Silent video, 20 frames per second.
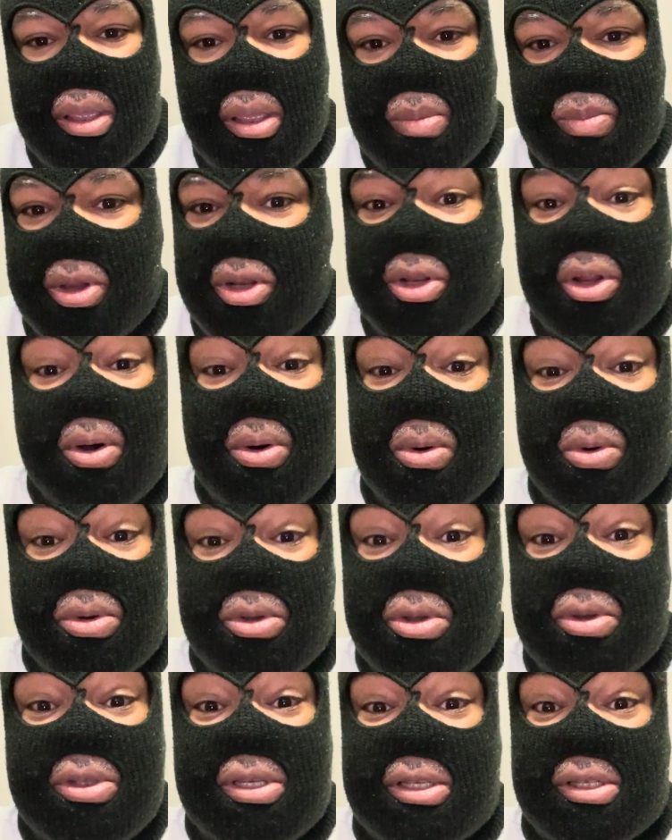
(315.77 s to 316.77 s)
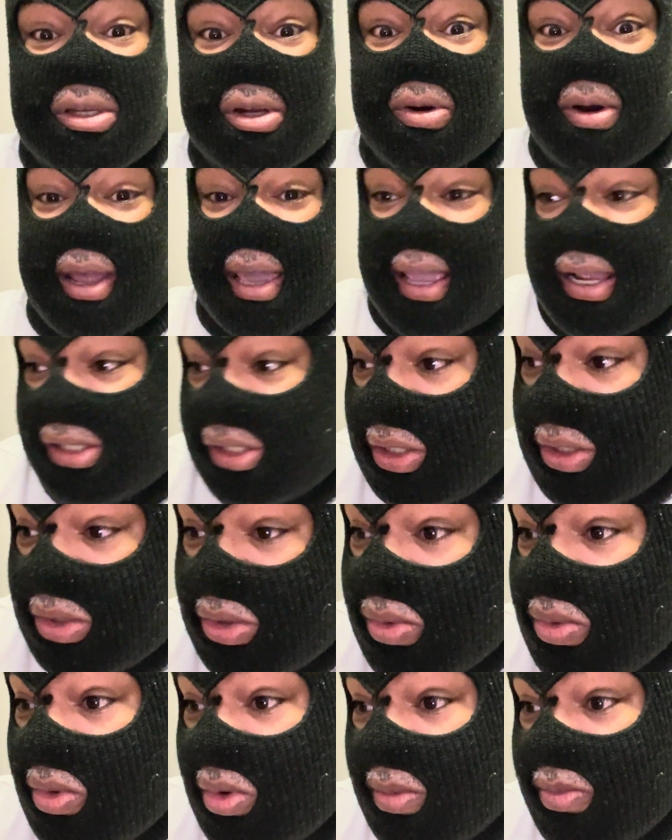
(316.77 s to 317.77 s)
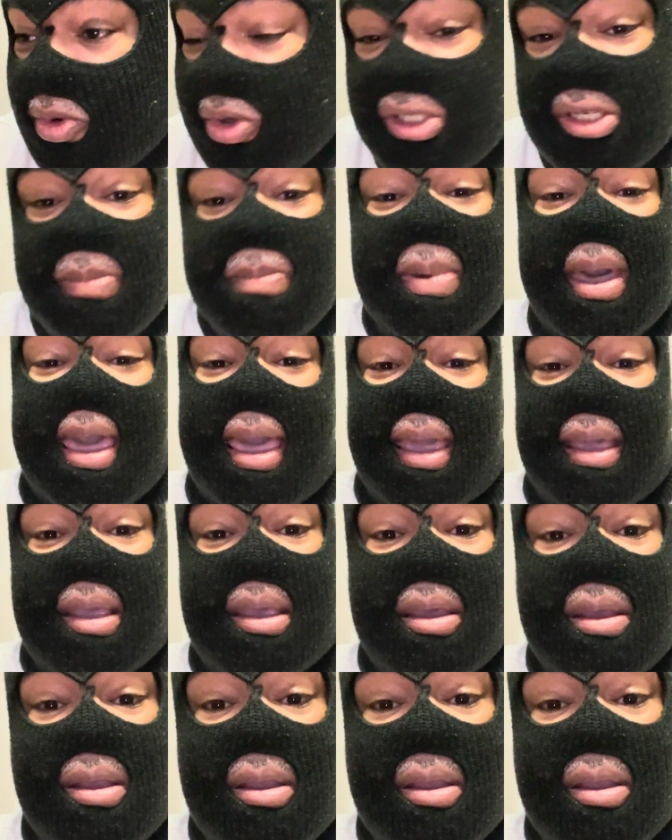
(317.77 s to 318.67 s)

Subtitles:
But no, you just crash into him with your back